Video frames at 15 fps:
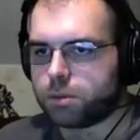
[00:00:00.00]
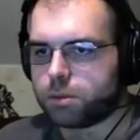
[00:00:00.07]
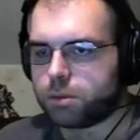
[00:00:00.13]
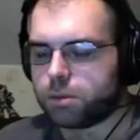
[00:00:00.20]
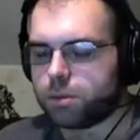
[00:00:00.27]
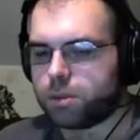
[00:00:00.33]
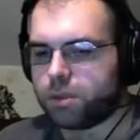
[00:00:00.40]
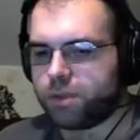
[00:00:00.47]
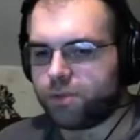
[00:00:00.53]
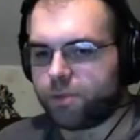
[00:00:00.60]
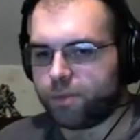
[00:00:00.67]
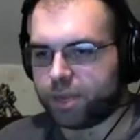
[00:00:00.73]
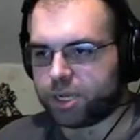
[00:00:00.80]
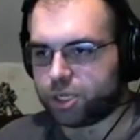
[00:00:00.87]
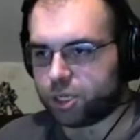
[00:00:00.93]
You have to make
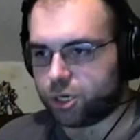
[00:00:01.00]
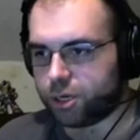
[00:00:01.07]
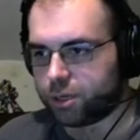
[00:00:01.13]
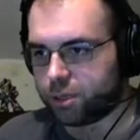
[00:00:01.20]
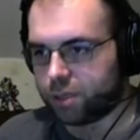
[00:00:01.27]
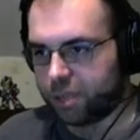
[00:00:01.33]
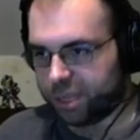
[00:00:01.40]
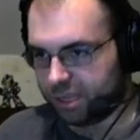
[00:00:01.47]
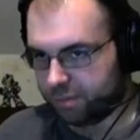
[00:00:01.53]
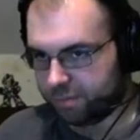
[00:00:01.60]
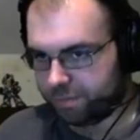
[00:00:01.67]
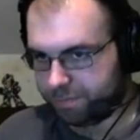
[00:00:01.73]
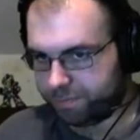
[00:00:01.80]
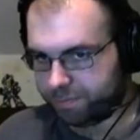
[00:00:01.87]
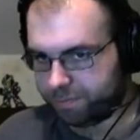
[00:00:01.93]
sure, like,
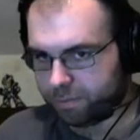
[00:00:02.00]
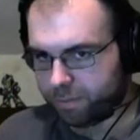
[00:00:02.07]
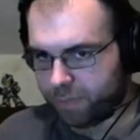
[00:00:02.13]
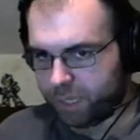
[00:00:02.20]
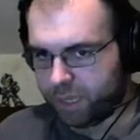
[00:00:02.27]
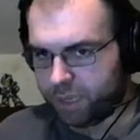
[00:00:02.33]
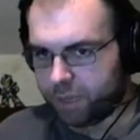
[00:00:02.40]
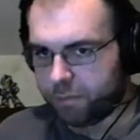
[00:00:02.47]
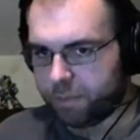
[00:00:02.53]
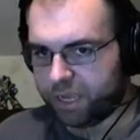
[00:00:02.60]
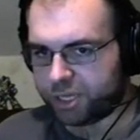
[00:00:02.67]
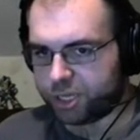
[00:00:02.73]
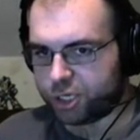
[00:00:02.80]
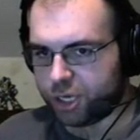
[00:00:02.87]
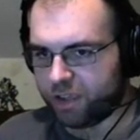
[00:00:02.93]
make
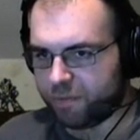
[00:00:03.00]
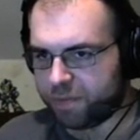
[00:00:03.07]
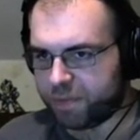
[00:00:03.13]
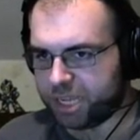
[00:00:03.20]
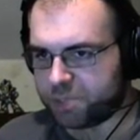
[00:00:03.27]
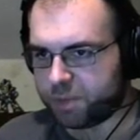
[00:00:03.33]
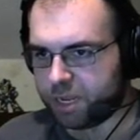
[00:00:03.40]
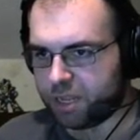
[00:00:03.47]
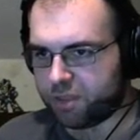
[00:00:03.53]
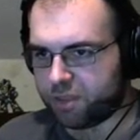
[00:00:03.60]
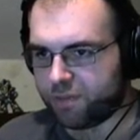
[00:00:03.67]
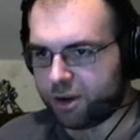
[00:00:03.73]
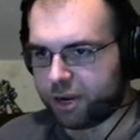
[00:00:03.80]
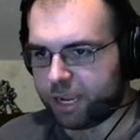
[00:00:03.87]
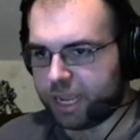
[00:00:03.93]
sure you have P-speed at the
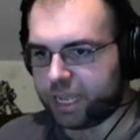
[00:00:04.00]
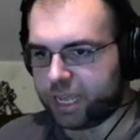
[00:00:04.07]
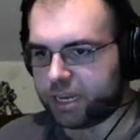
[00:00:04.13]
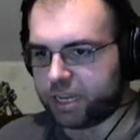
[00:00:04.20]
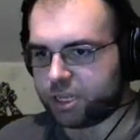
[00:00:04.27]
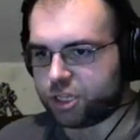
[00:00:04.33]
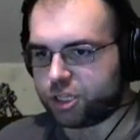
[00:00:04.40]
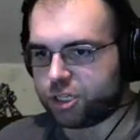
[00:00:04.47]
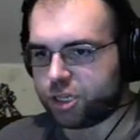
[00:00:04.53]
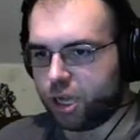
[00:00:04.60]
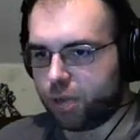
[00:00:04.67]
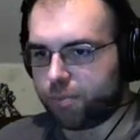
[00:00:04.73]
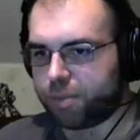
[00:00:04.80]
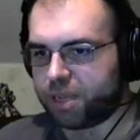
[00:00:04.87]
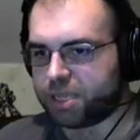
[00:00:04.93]
very end and
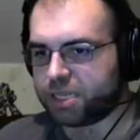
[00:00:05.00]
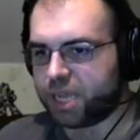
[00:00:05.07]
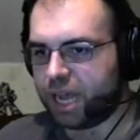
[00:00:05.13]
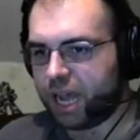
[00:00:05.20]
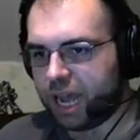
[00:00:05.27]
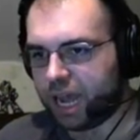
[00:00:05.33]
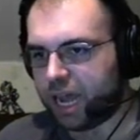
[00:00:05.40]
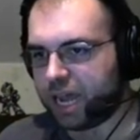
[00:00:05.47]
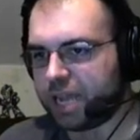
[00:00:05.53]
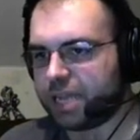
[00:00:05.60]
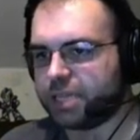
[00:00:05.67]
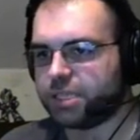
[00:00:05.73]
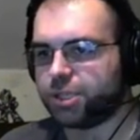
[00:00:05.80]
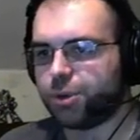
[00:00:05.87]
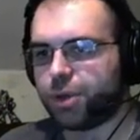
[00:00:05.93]
jump as high as
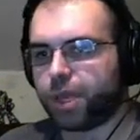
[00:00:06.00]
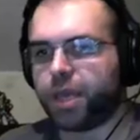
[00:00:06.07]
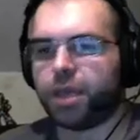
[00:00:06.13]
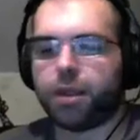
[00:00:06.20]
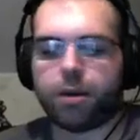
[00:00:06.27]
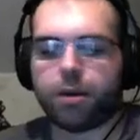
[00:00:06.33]
you can.